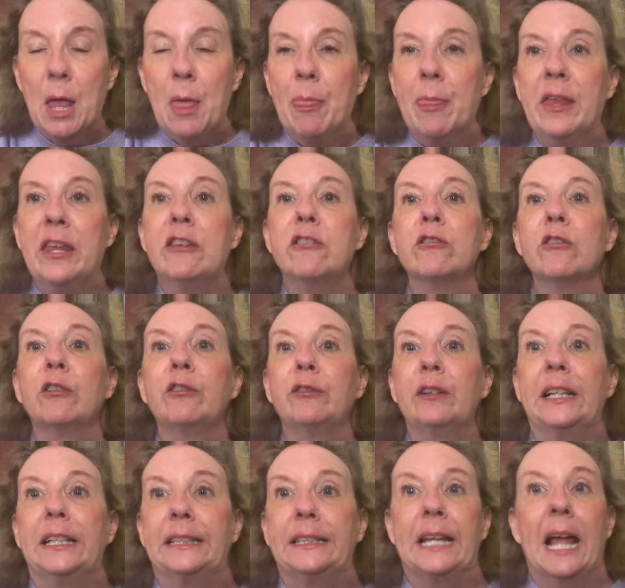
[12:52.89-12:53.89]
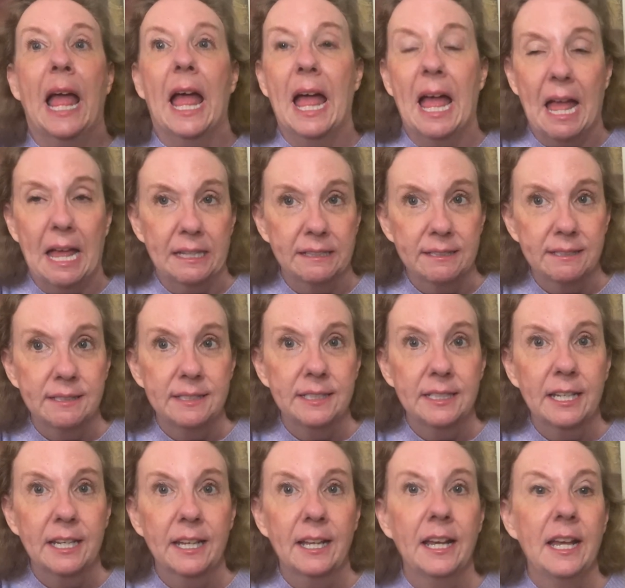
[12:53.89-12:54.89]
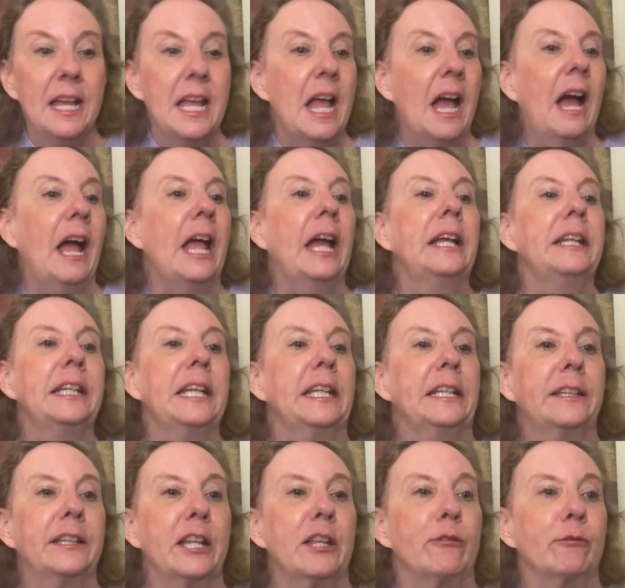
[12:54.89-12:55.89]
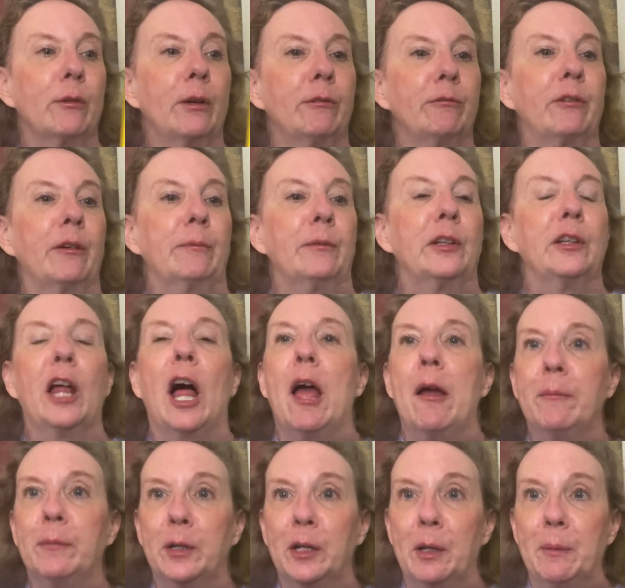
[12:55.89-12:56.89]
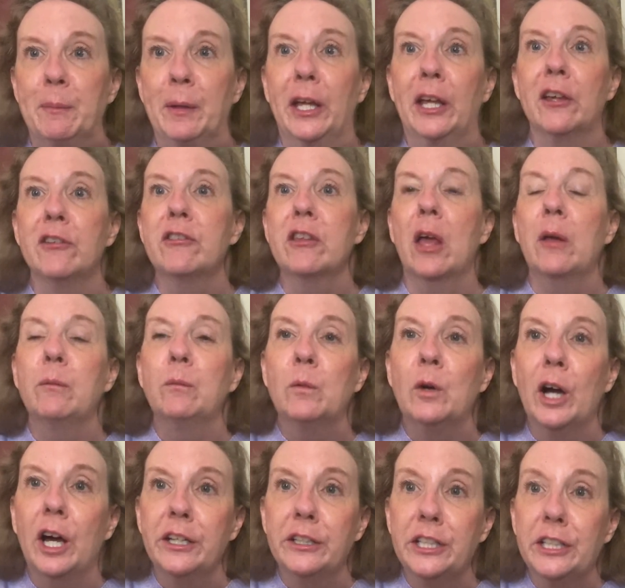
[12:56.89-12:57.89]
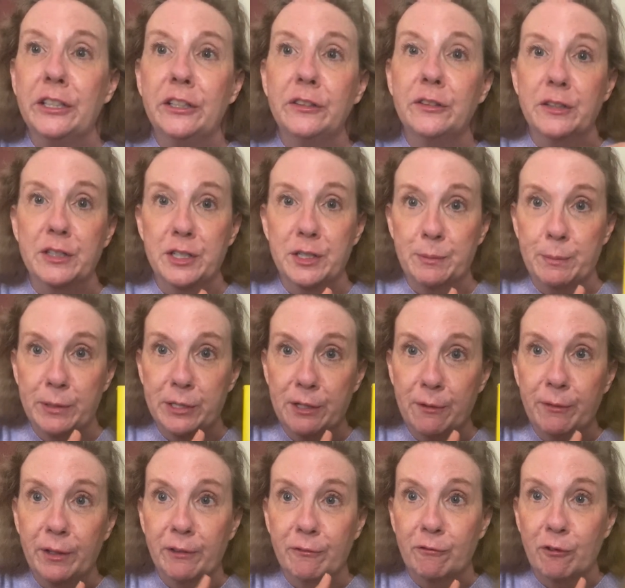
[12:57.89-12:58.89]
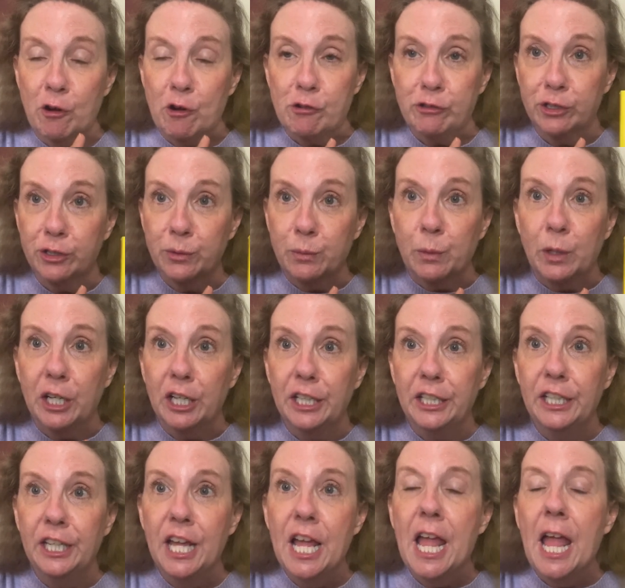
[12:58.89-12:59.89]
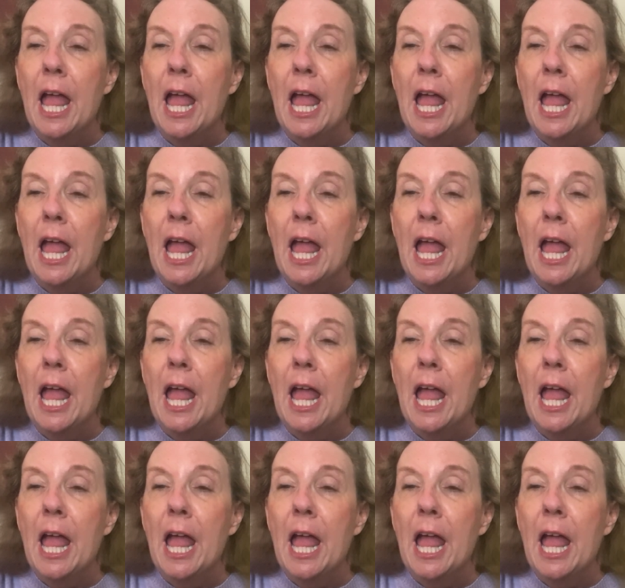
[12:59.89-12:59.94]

These are fantastic. I had to get this one from the library because I wanted the specific first one.